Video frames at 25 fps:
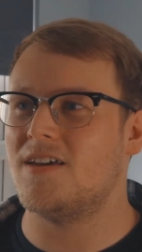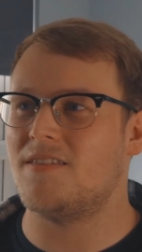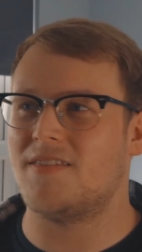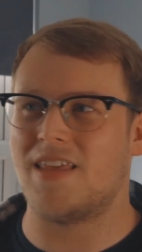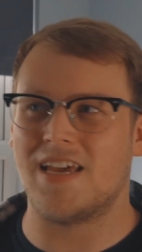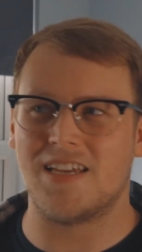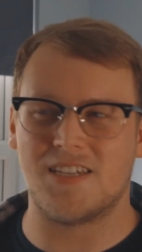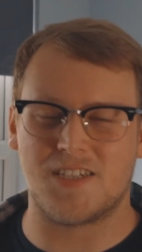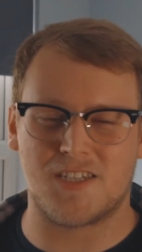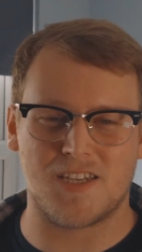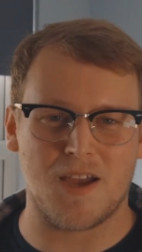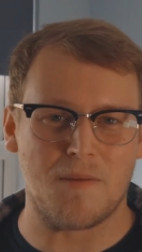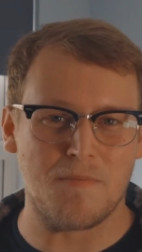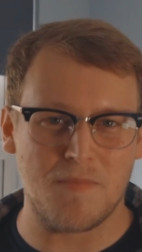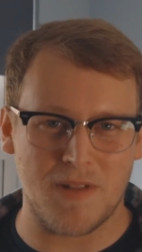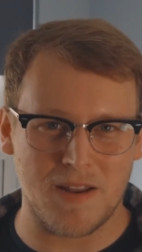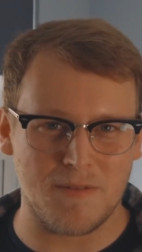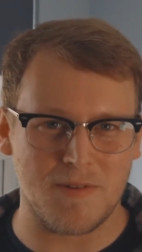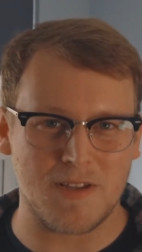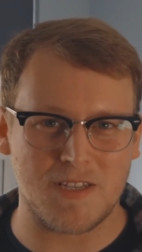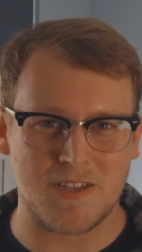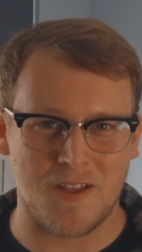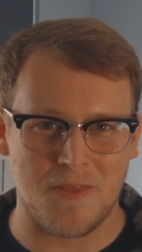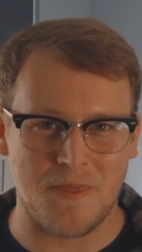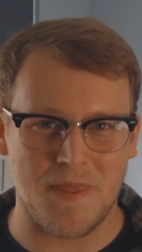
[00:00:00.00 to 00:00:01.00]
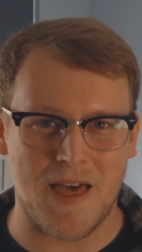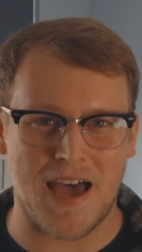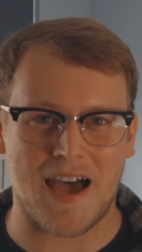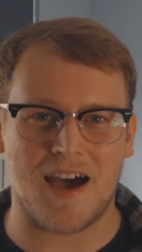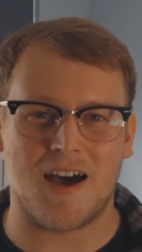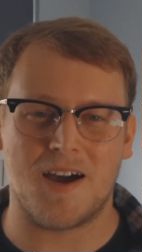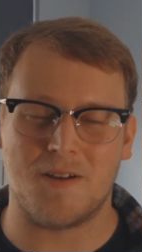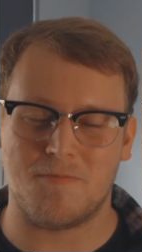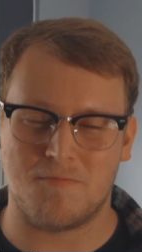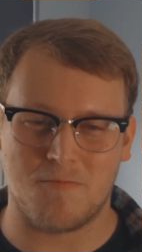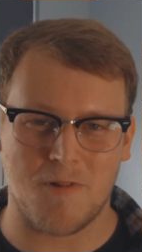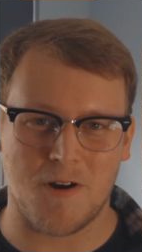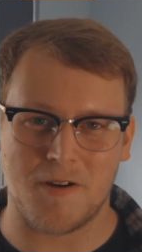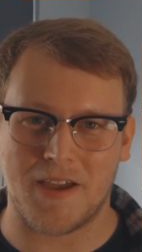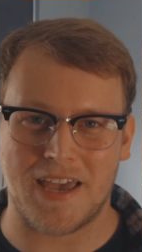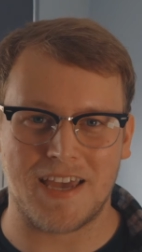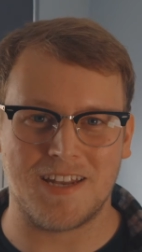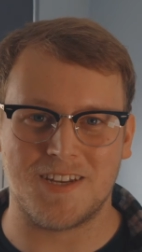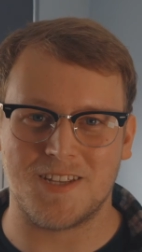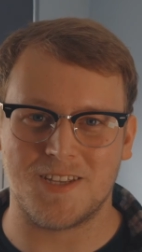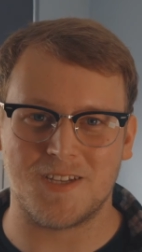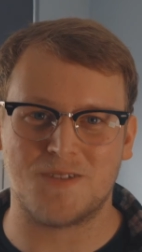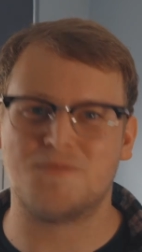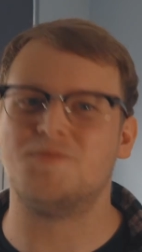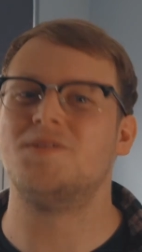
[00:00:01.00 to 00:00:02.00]
There's some limits on that, I won't get
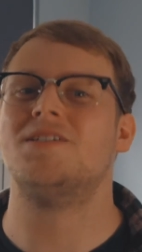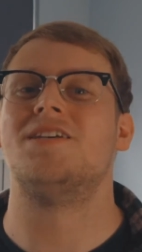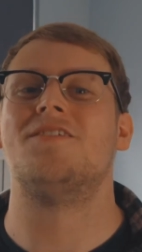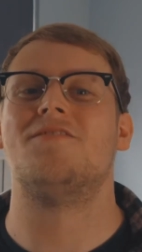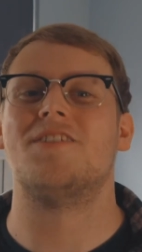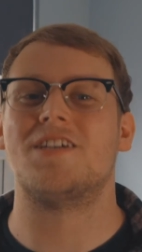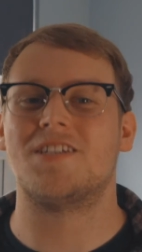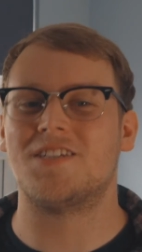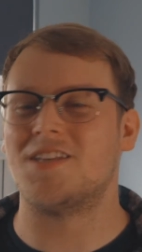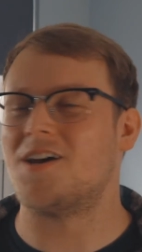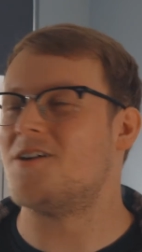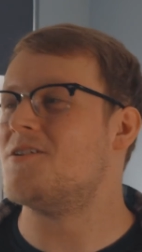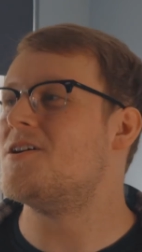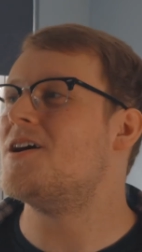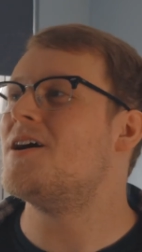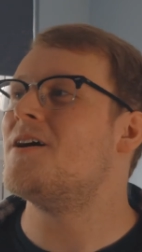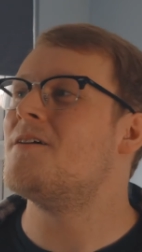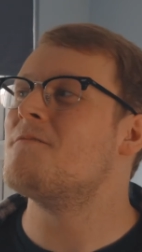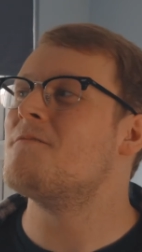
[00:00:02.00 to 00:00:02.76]
into the specifics though.